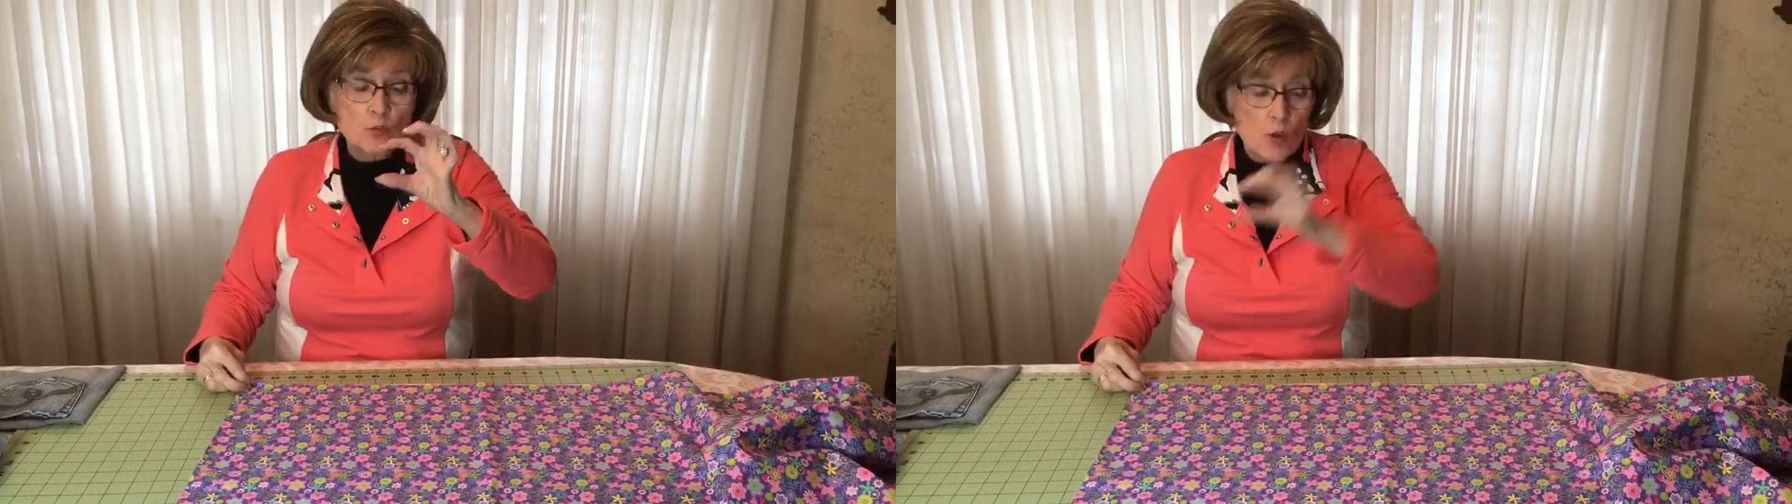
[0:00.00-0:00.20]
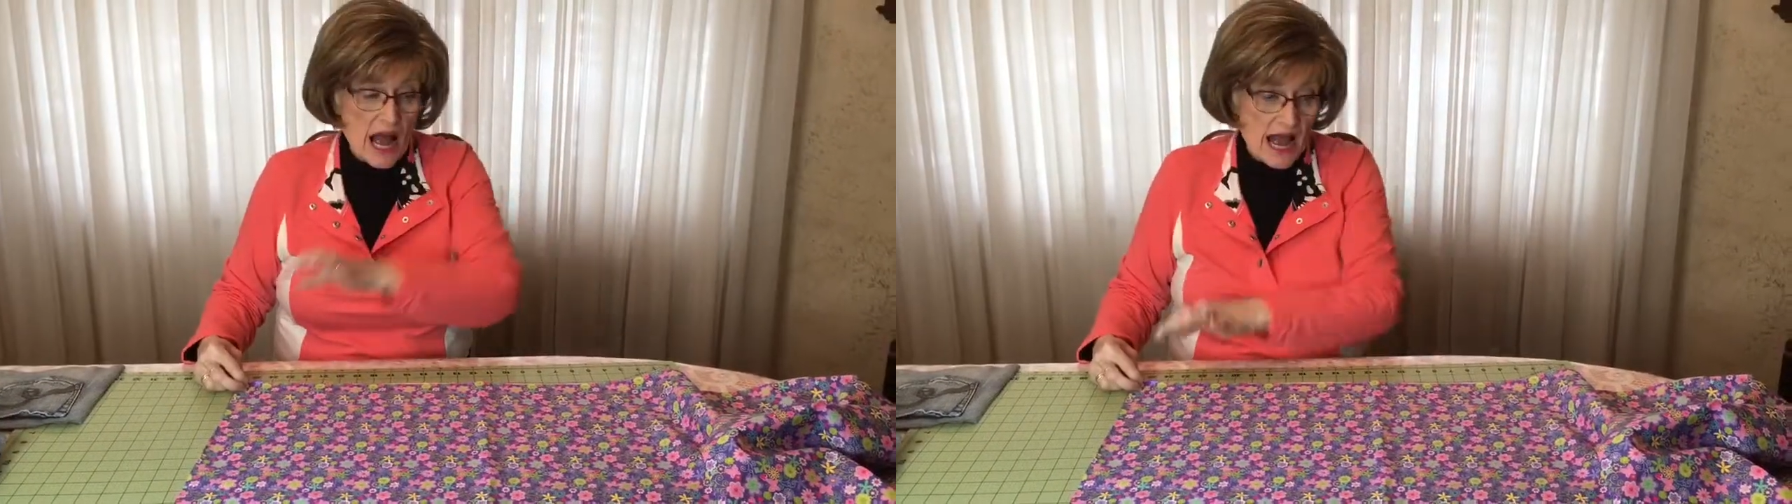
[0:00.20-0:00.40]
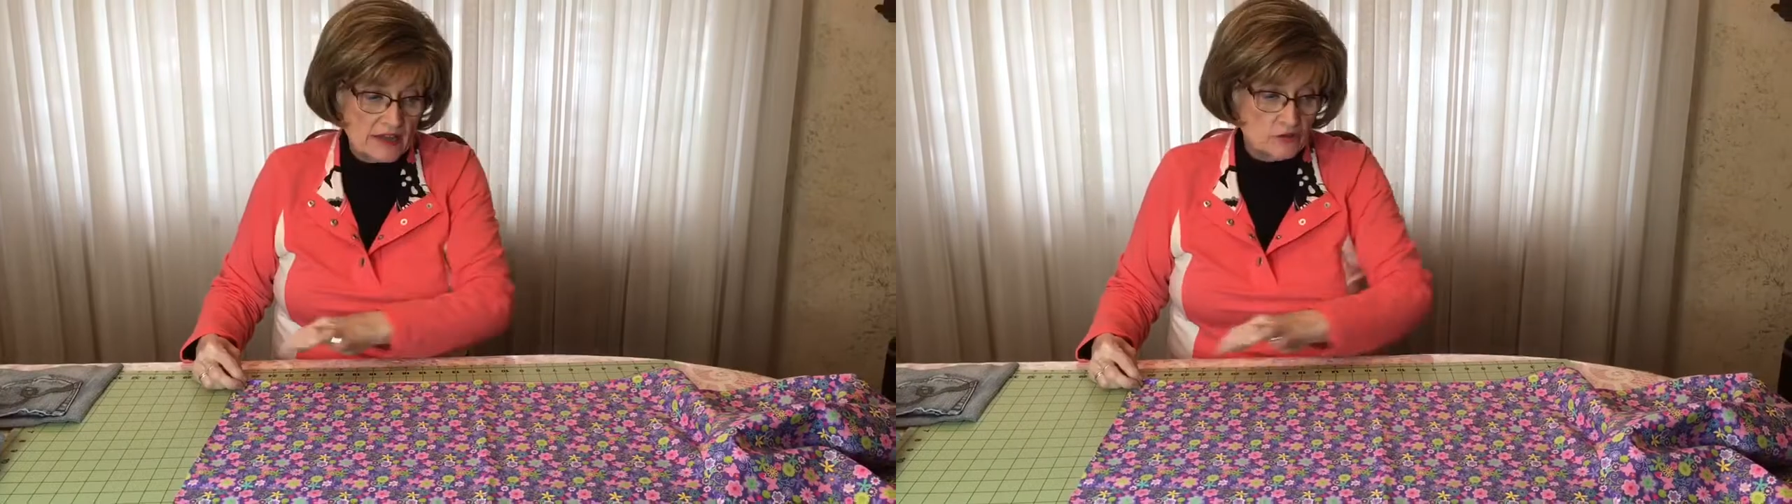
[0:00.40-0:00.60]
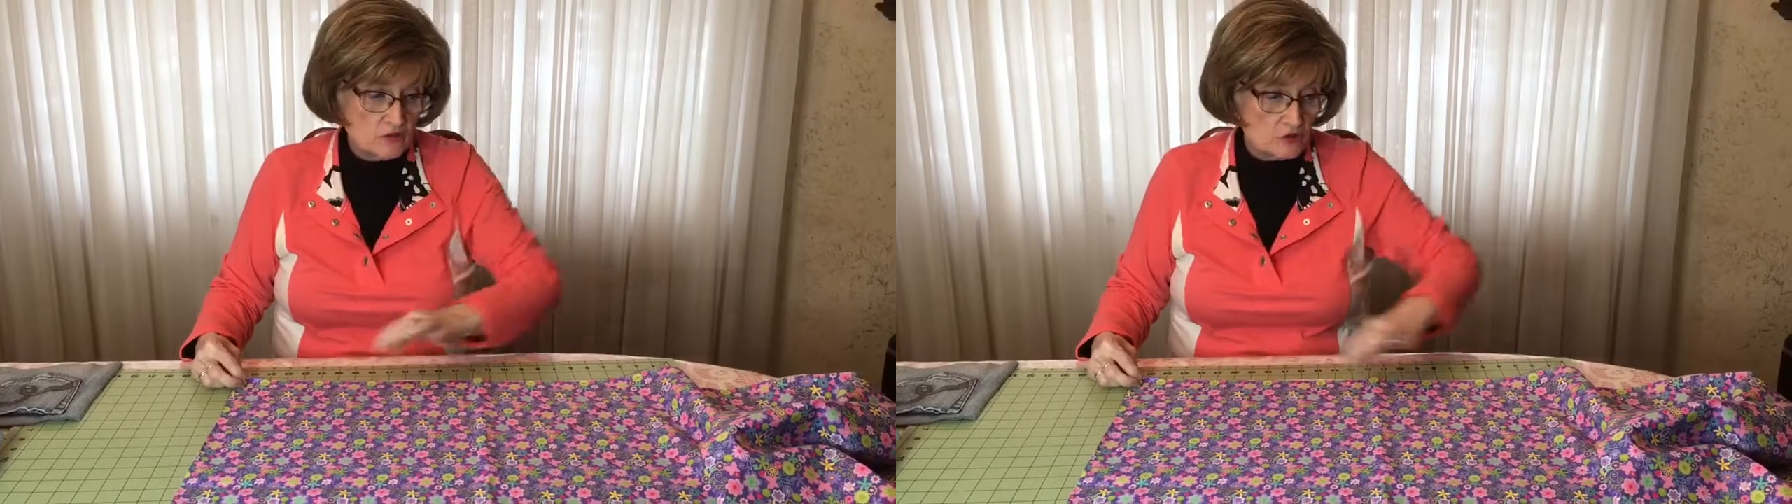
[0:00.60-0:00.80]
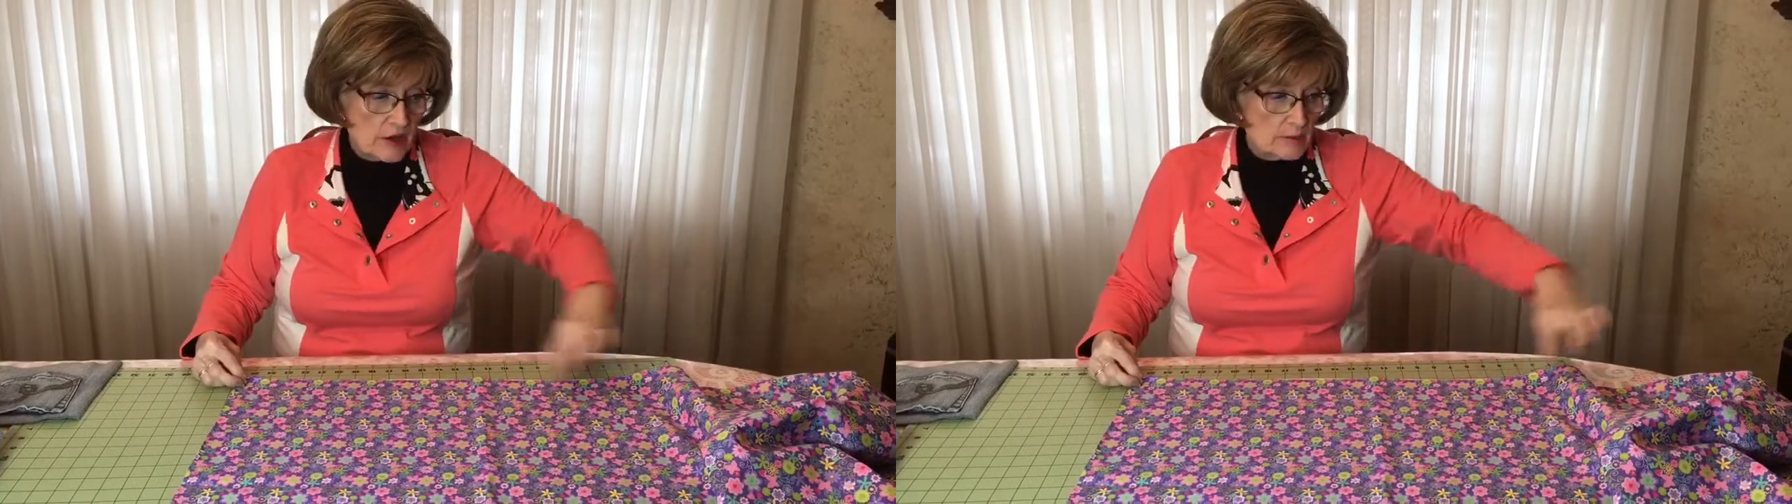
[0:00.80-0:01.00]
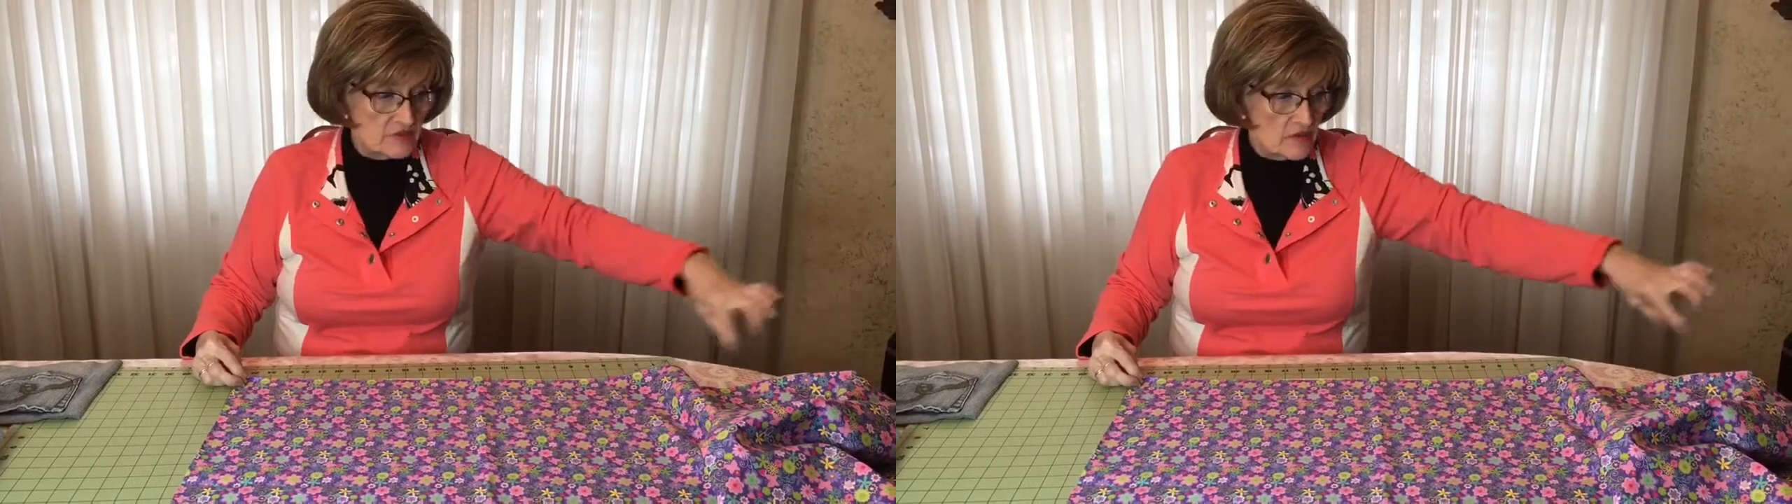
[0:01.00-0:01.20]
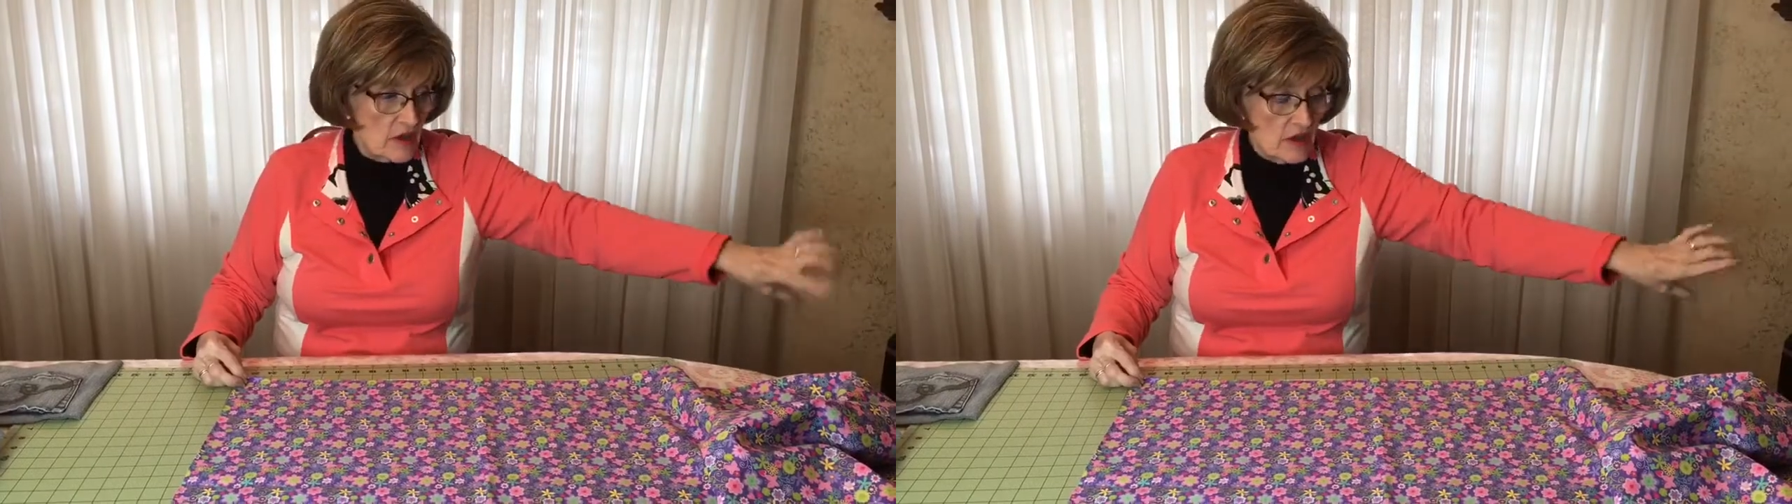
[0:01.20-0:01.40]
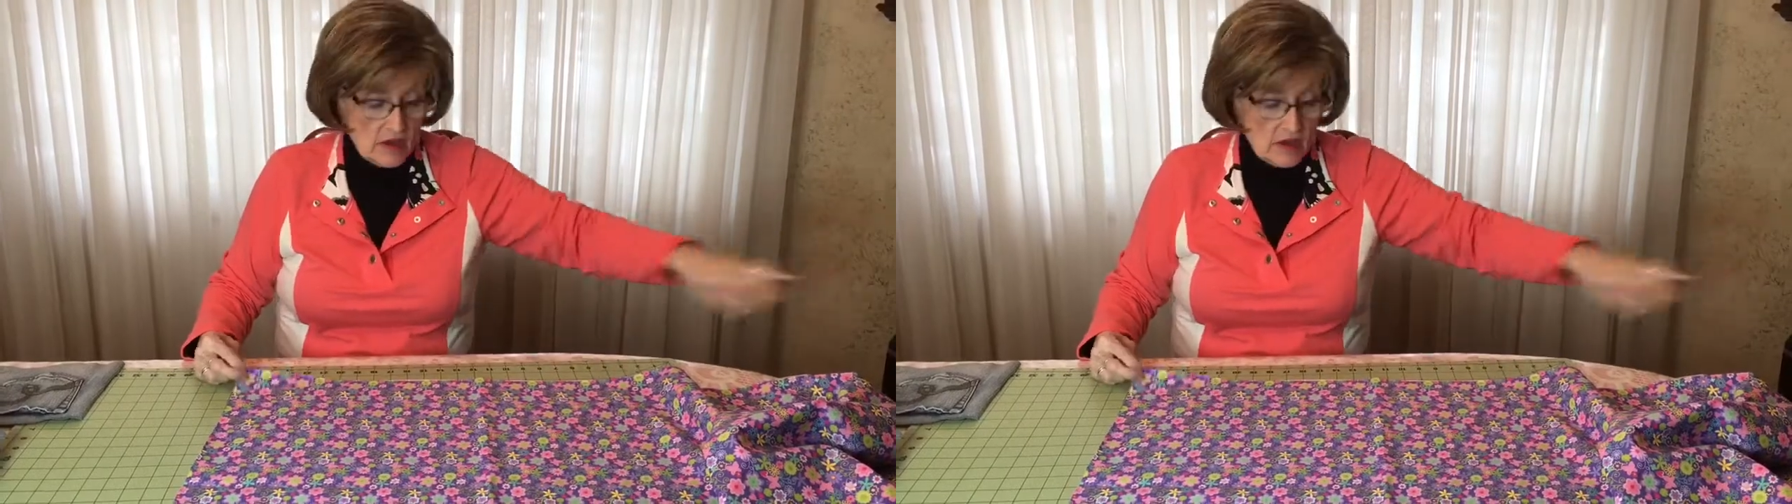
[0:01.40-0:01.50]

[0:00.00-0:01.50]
wide strips